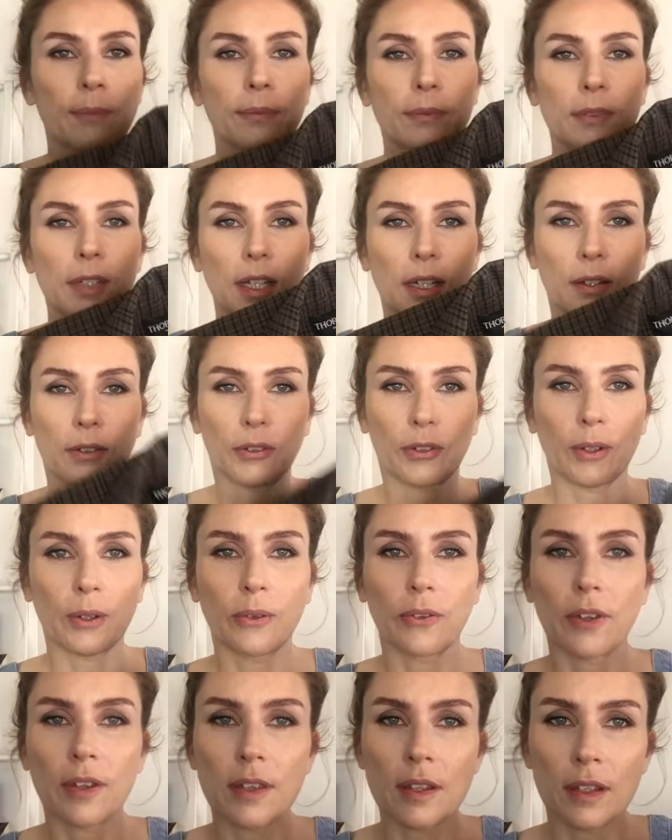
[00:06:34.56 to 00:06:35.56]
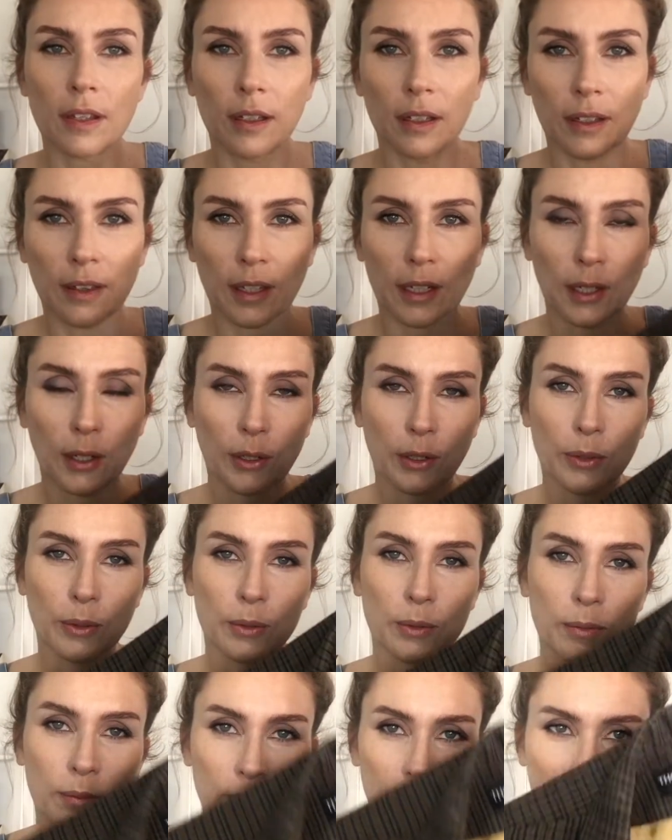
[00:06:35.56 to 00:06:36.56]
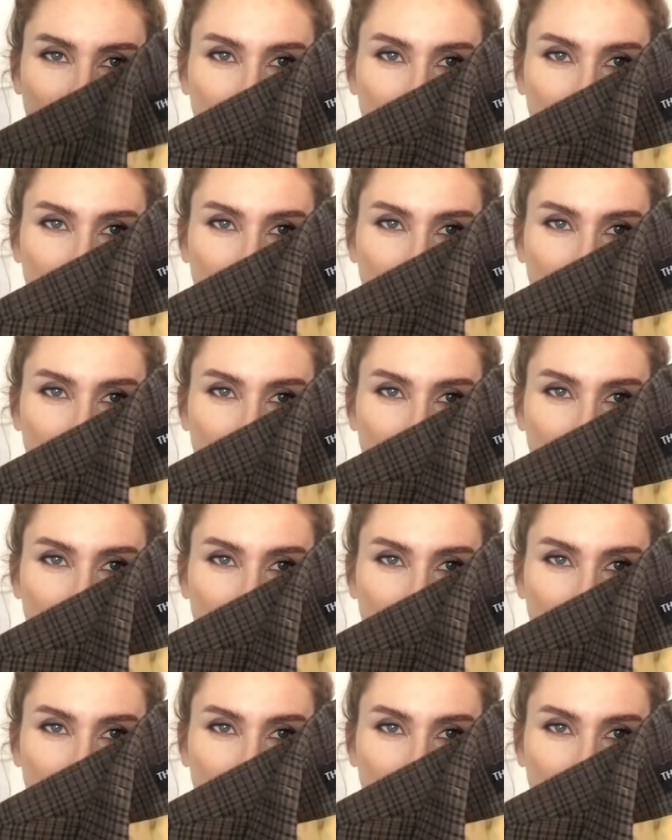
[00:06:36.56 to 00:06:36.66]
Yeah, so I was in the local,